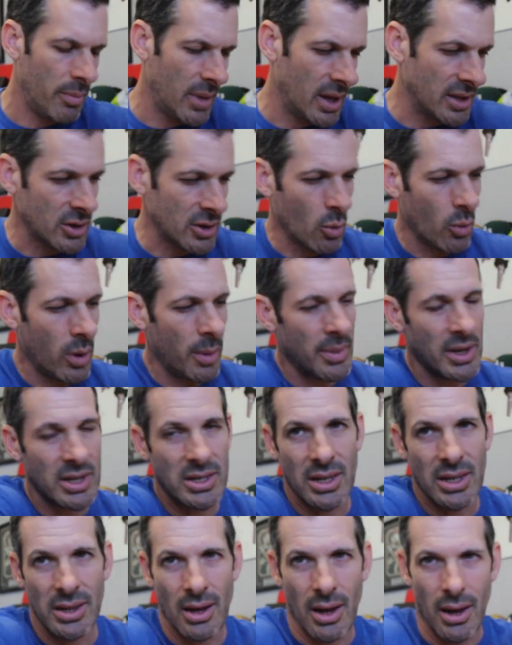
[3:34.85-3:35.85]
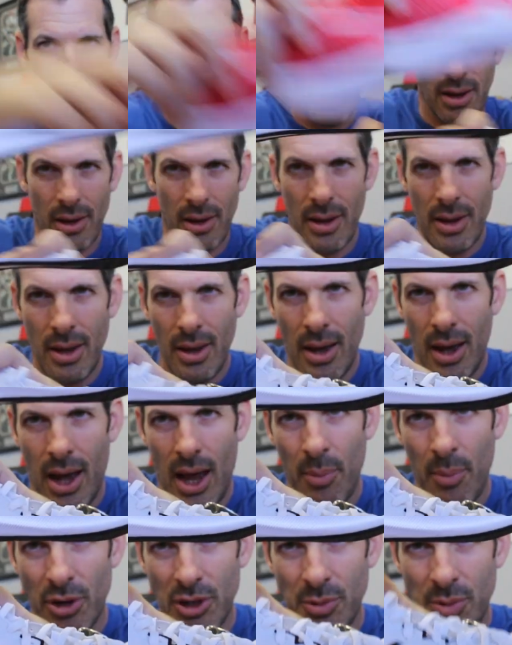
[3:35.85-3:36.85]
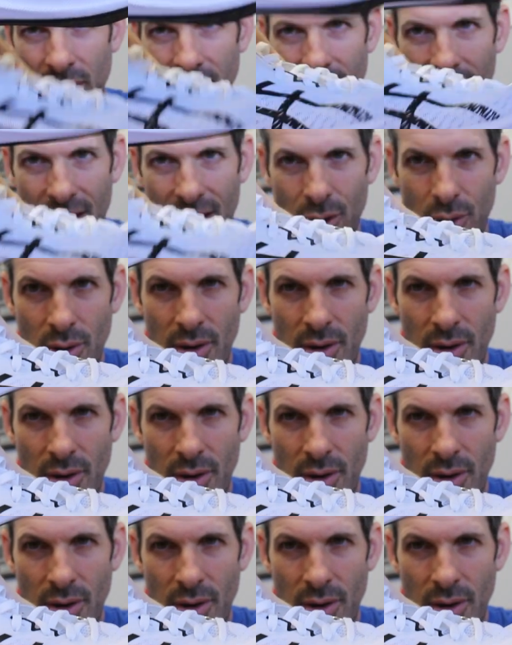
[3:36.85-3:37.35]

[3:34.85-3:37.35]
men's and women's in the Hyperspeed had two